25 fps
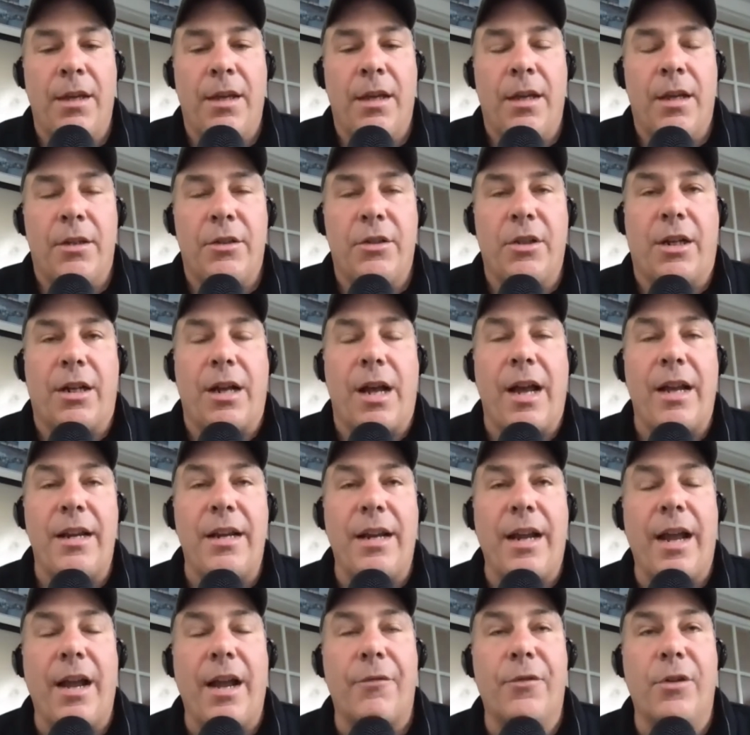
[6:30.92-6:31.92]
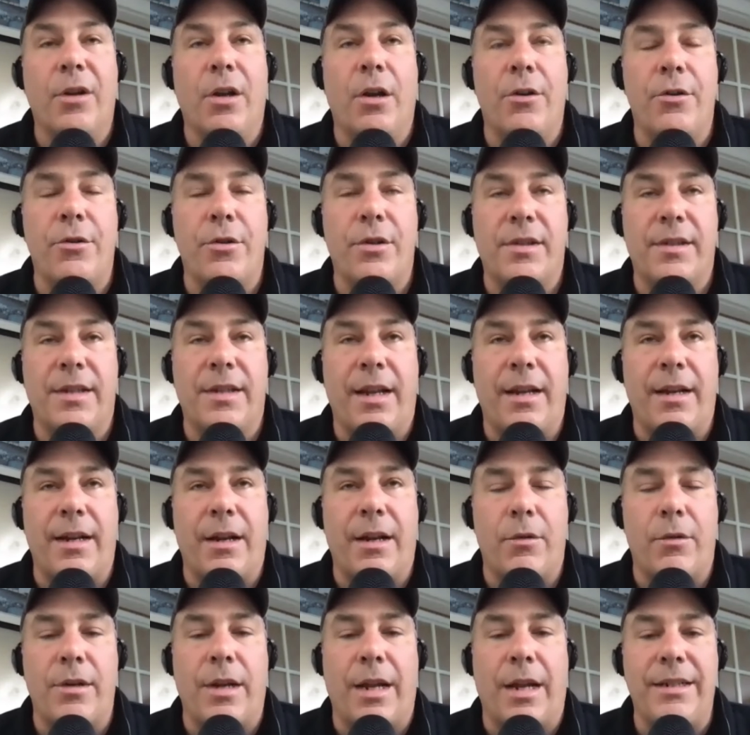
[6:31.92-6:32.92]
you kind of have to understand
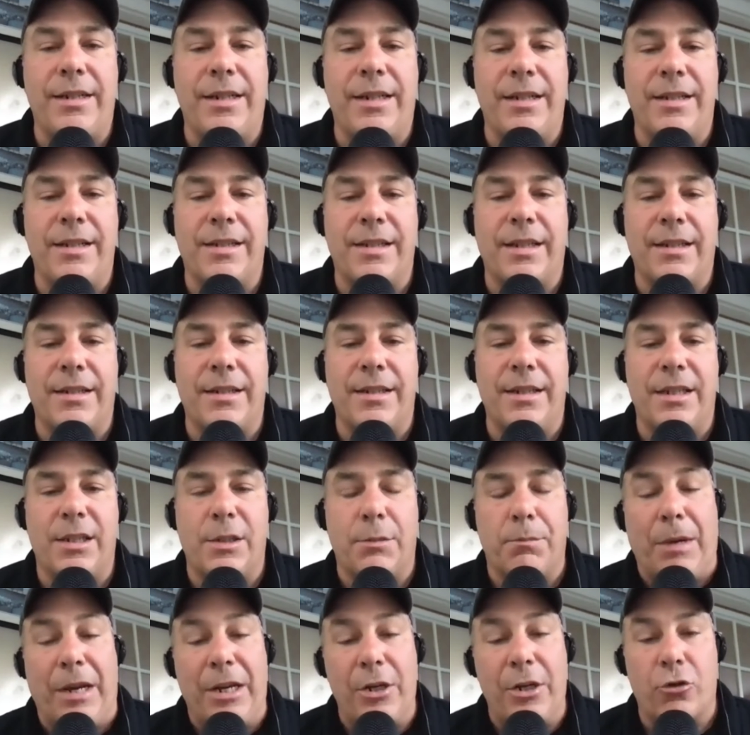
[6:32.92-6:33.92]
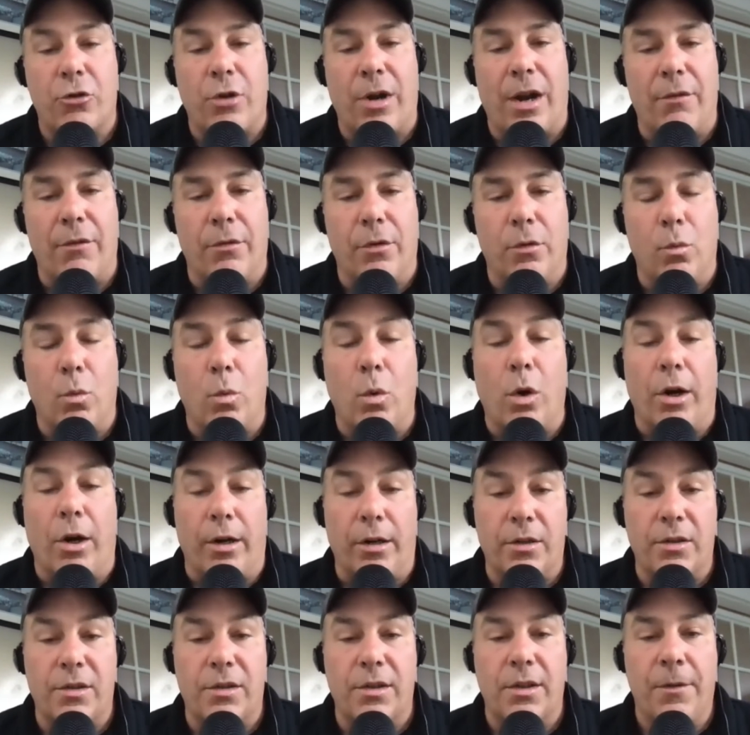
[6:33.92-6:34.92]
how 1960s space travel
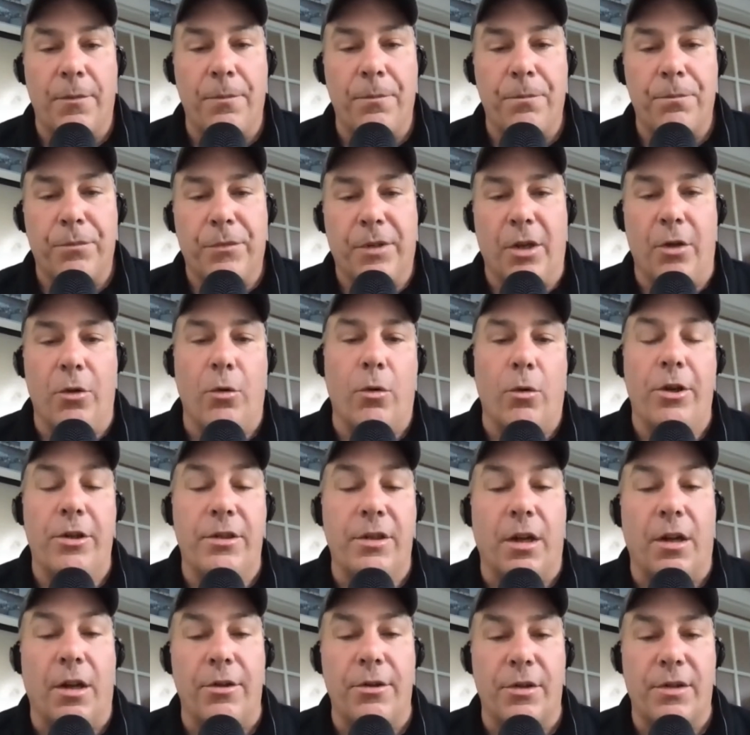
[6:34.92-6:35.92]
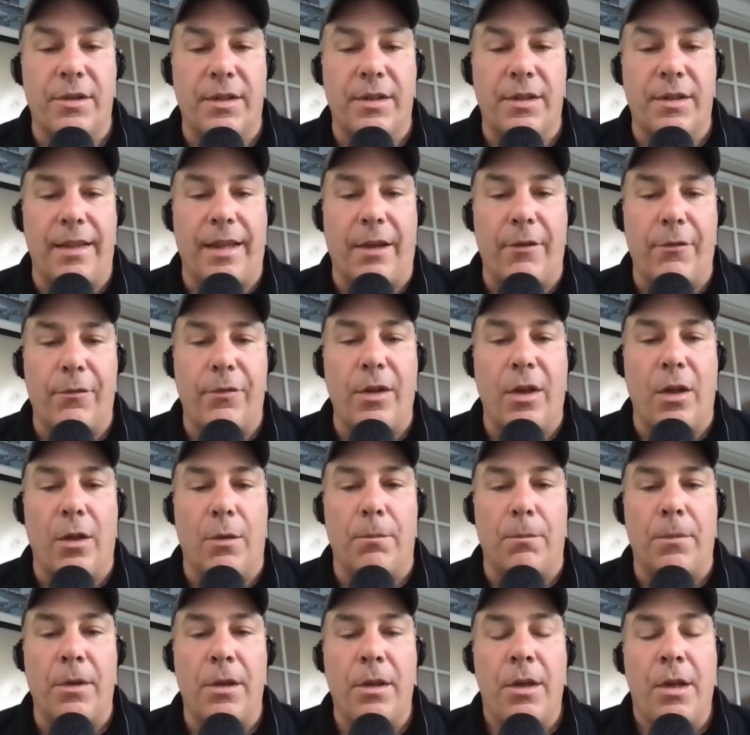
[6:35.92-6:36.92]
works in order to understand that
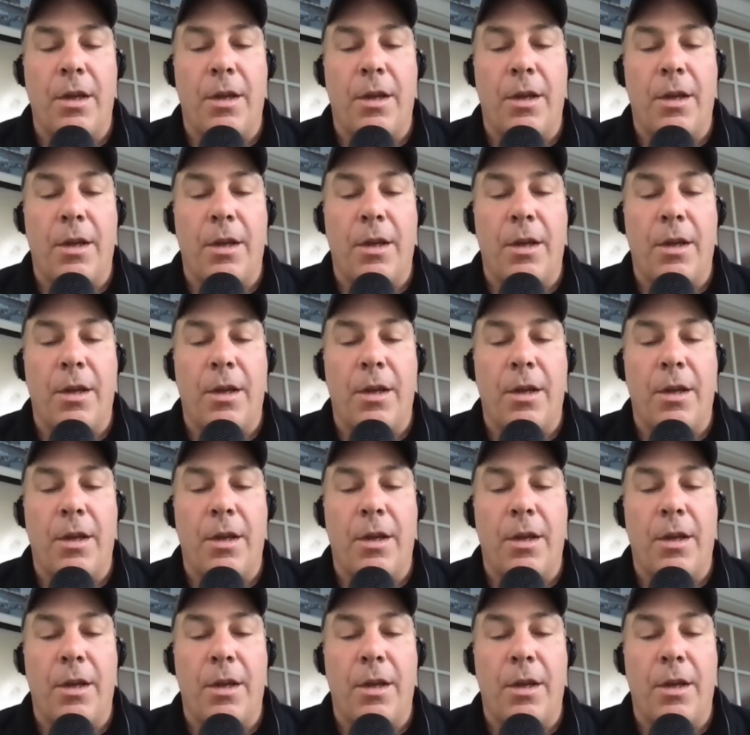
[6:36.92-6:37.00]
film.